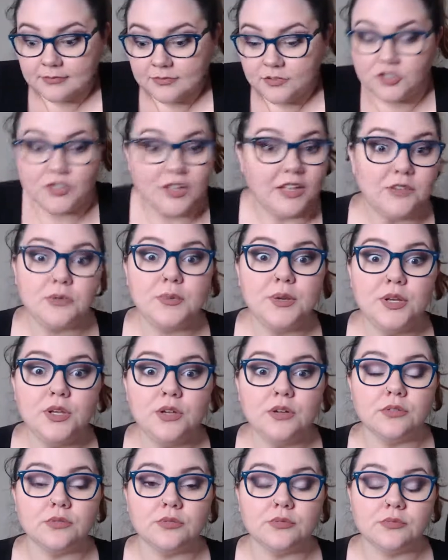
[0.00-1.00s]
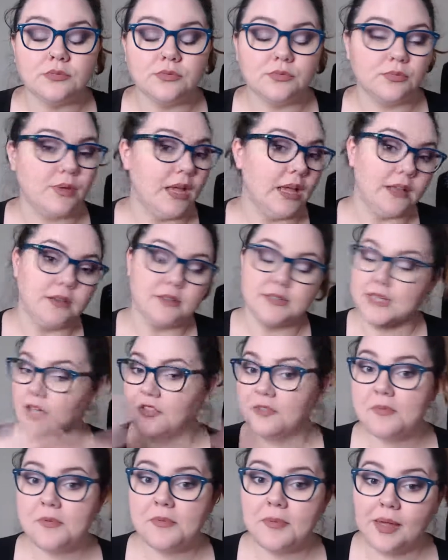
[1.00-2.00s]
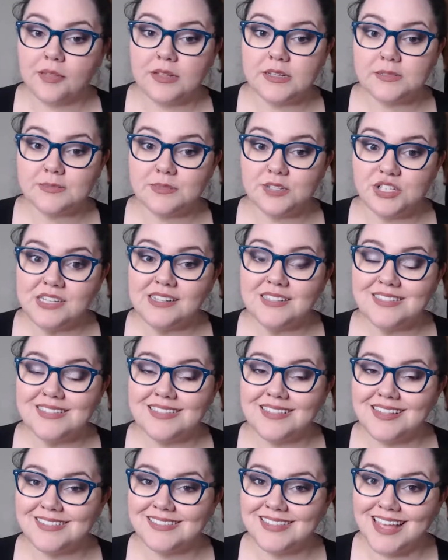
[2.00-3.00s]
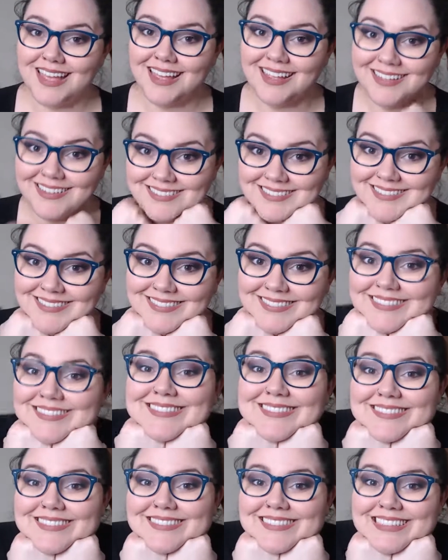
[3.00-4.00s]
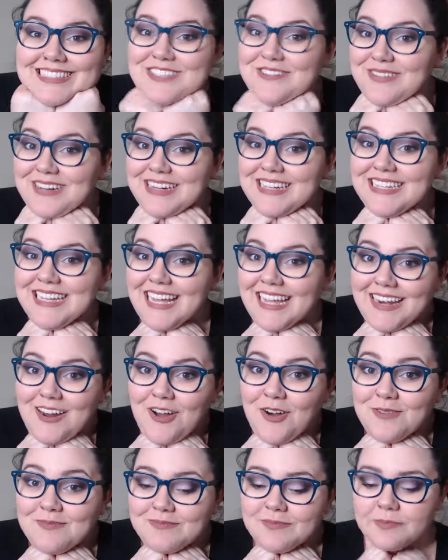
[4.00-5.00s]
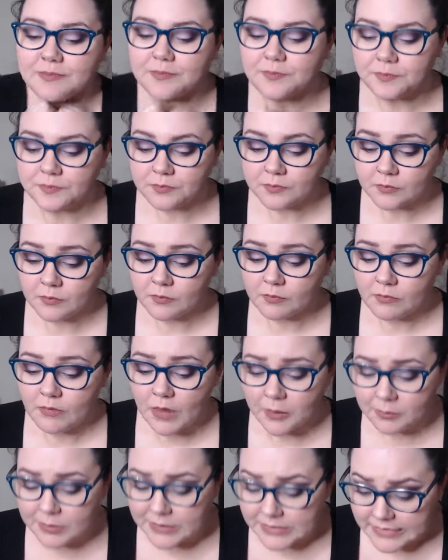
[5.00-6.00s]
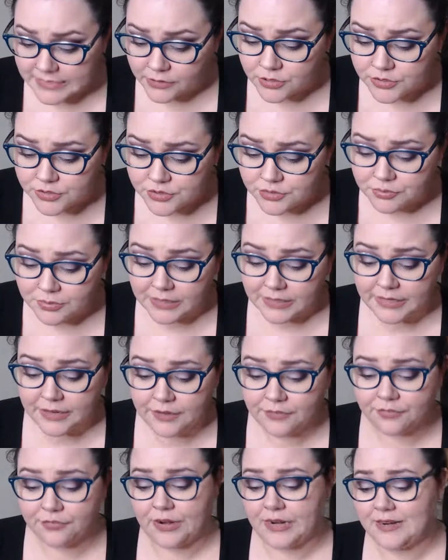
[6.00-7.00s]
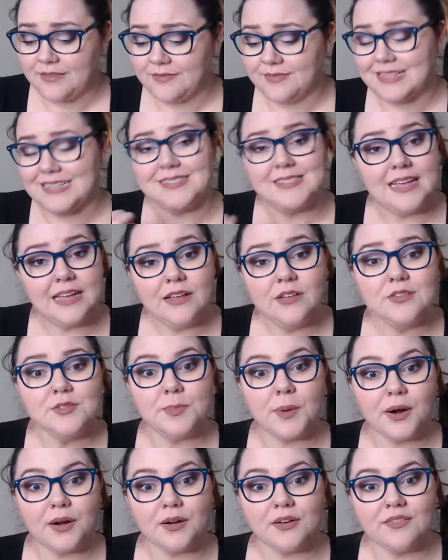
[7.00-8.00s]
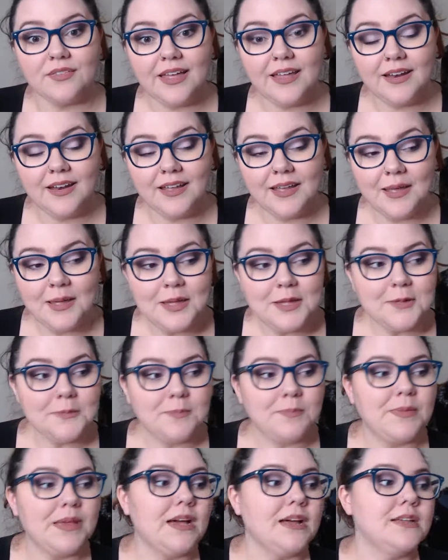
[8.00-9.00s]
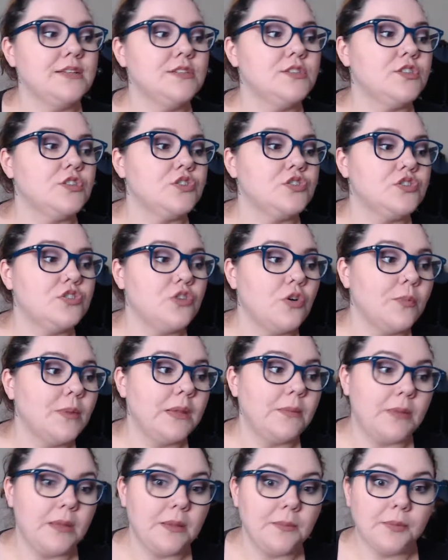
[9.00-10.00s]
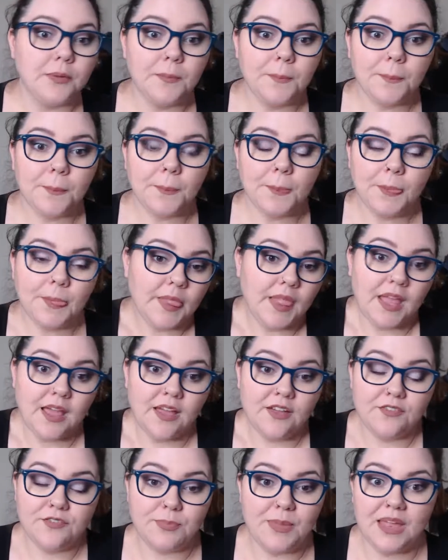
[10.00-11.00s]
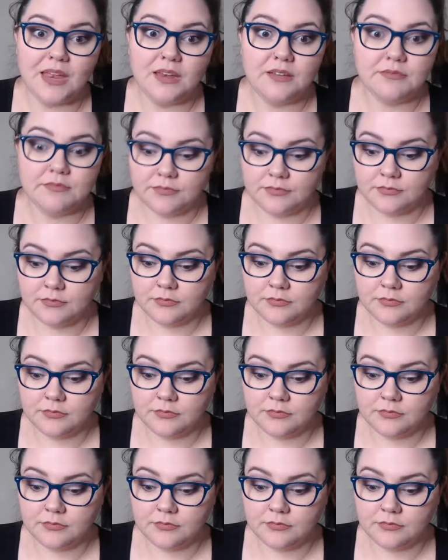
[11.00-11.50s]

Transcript: So that's what we do. We tell them about these machines and then say, do you want to take it home? But dealers are really afraid of the sales part of it because so many people have been